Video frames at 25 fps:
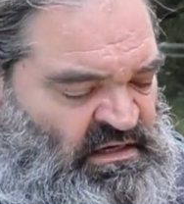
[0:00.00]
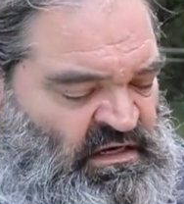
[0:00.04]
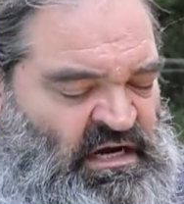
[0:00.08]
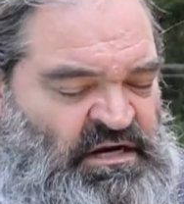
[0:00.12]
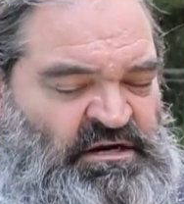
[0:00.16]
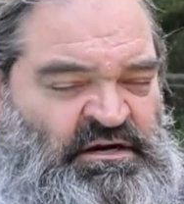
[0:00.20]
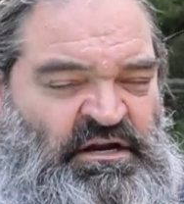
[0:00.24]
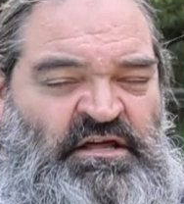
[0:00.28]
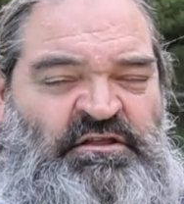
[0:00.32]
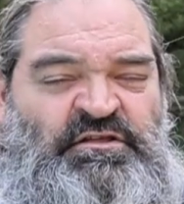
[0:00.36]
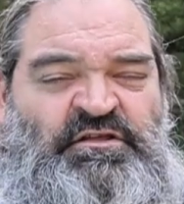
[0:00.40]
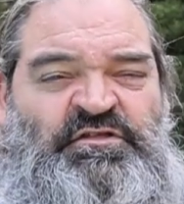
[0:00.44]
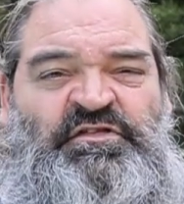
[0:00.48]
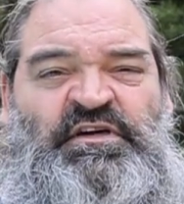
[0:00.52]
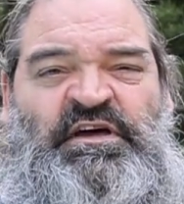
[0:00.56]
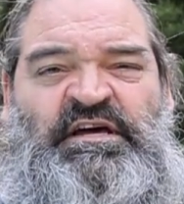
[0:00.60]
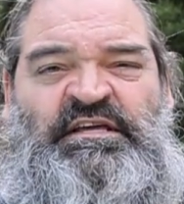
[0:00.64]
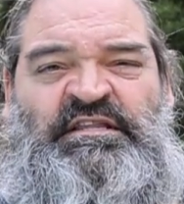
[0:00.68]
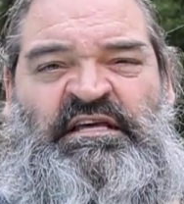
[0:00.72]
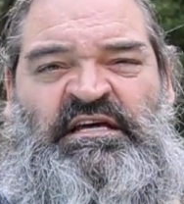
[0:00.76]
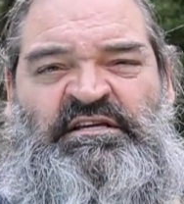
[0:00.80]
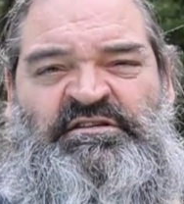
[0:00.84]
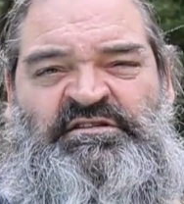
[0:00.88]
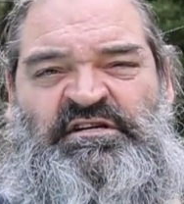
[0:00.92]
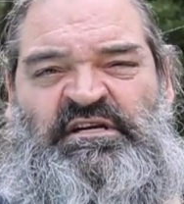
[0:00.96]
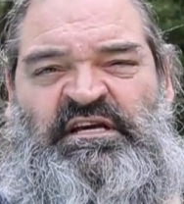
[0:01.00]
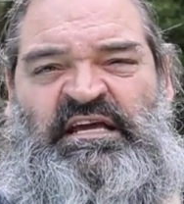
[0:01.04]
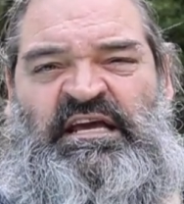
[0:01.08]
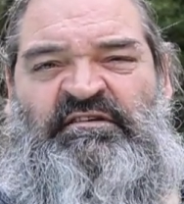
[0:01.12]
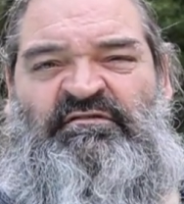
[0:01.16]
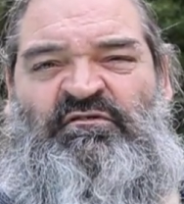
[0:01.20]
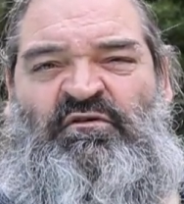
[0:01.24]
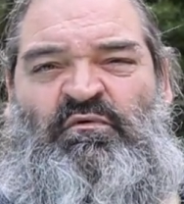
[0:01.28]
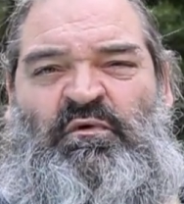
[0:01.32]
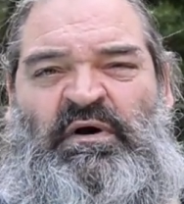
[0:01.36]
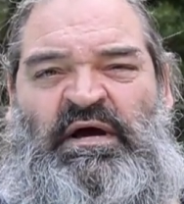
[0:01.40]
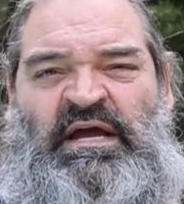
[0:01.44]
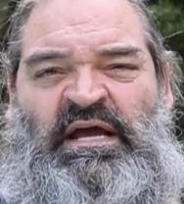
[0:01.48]
Another thing that's a
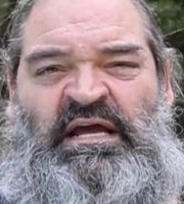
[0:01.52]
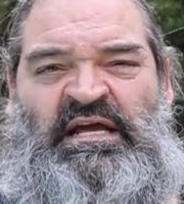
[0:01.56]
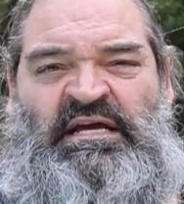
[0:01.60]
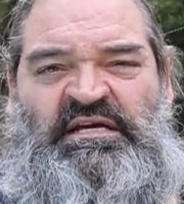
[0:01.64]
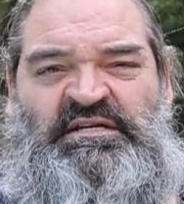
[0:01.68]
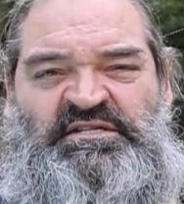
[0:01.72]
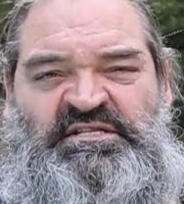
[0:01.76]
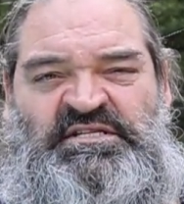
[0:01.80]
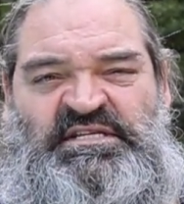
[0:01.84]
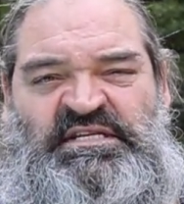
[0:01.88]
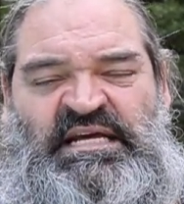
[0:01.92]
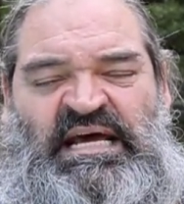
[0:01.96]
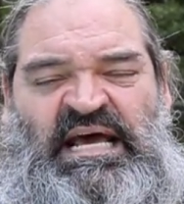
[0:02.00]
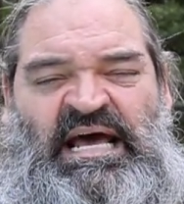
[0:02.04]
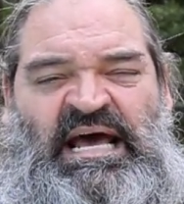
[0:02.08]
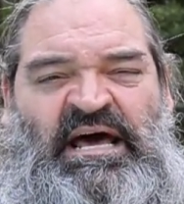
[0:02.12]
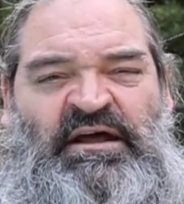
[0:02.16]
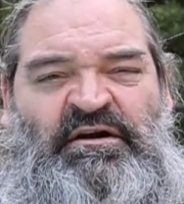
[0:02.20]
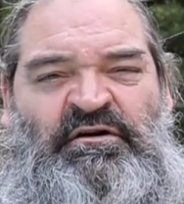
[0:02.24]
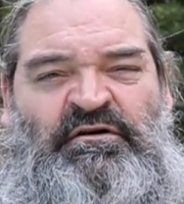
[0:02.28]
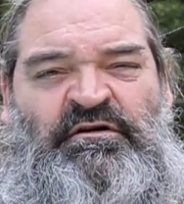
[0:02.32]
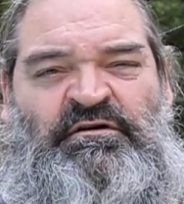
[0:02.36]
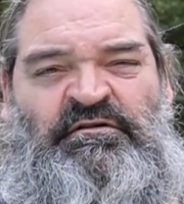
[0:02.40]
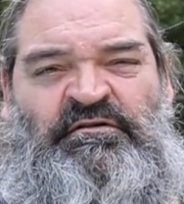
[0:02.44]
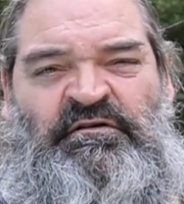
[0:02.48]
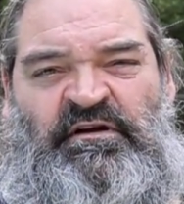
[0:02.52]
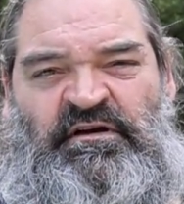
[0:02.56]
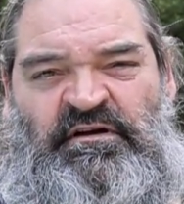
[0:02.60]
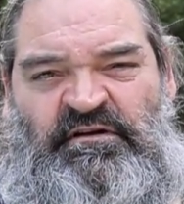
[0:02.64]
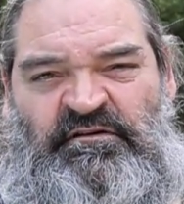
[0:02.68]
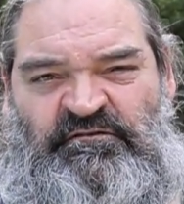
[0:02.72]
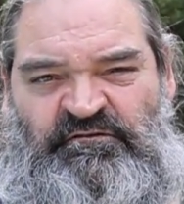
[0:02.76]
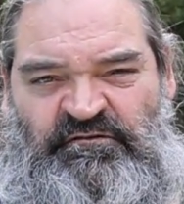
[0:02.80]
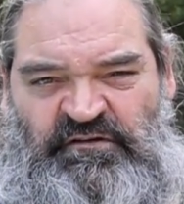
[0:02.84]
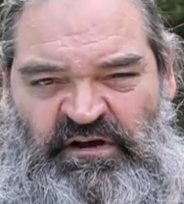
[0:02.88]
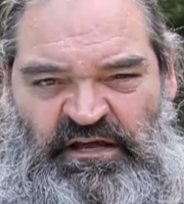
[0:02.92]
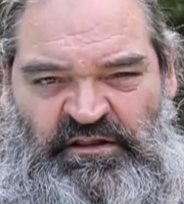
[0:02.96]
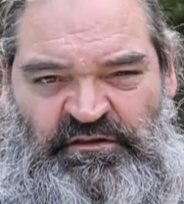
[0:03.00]
giveaway is tattered
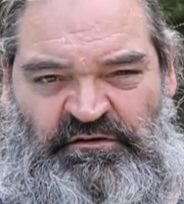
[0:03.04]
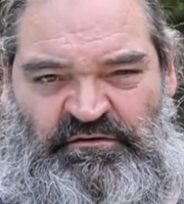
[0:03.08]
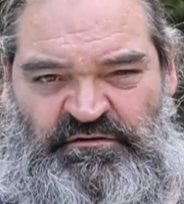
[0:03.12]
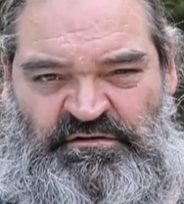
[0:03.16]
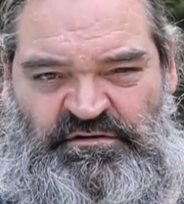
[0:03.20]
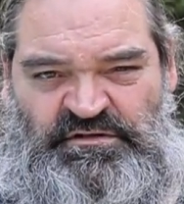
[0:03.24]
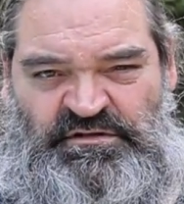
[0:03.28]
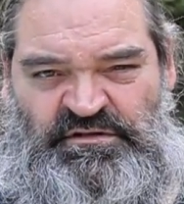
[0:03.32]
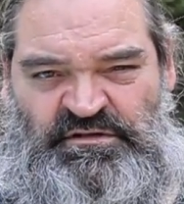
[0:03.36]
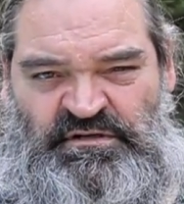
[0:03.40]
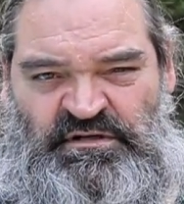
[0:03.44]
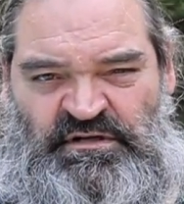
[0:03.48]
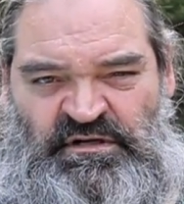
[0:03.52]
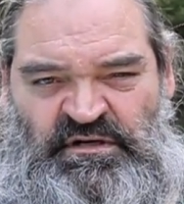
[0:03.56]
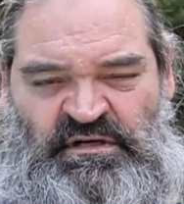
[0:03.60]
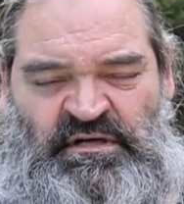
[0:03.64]
feathers.